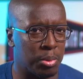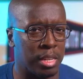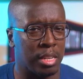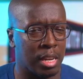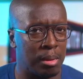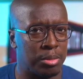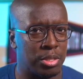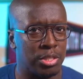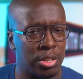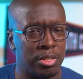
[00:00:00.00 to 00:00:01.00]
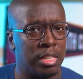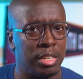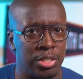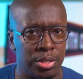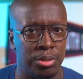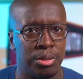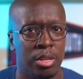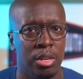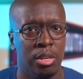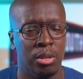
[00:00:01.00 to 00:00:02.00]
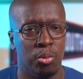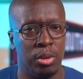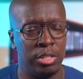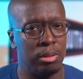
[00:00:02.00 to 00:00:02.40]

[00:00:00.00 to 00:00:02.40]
when it comes to certain issues when